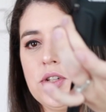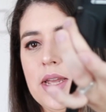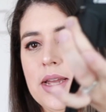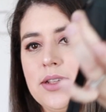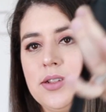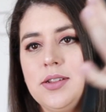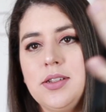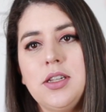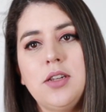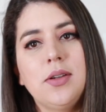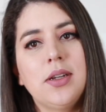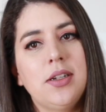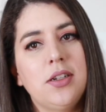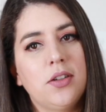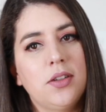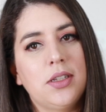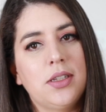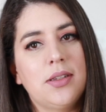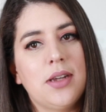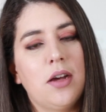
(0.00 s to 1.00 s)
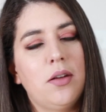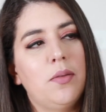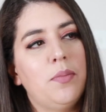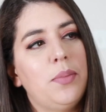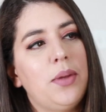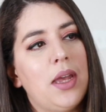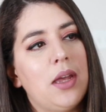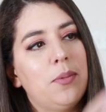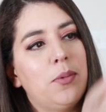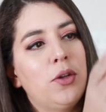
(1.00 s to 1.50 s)
you can't see, you can tilt it down and
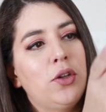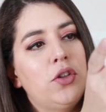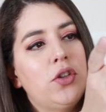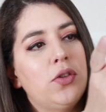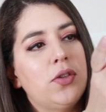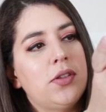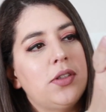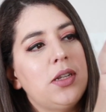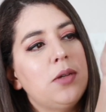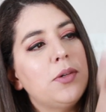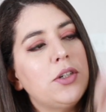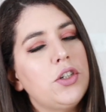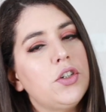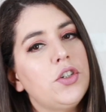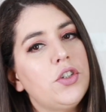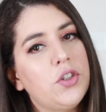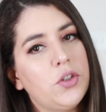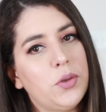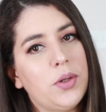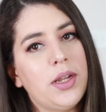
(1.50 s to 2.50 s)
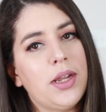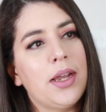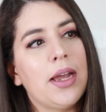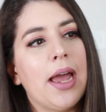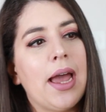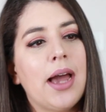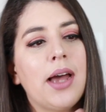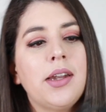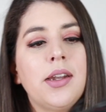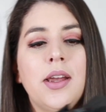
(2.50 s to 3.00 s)
be able to see what you're shooting
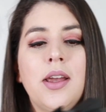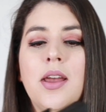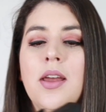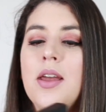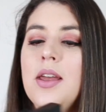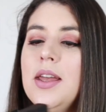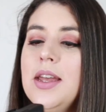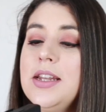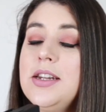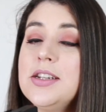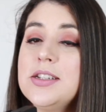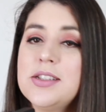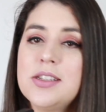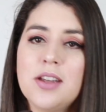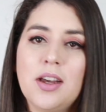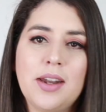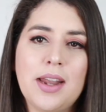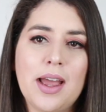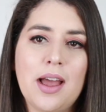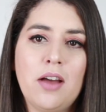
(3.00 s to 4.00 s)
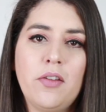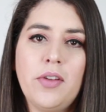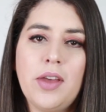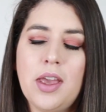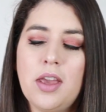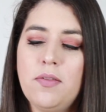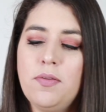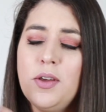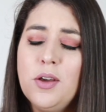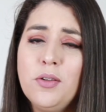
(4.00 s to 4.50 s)
at. It does not have
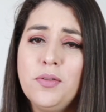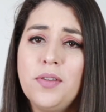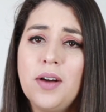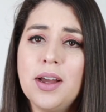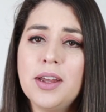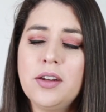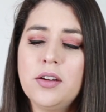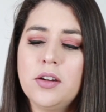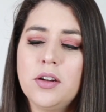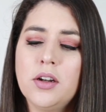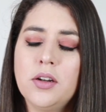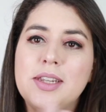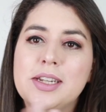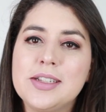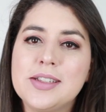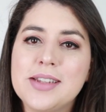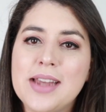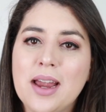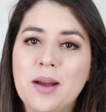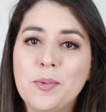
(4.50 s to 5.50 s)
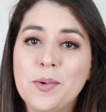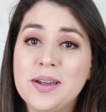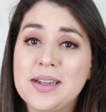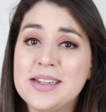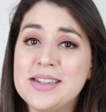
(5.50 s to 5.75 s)
a viewfinder. This camera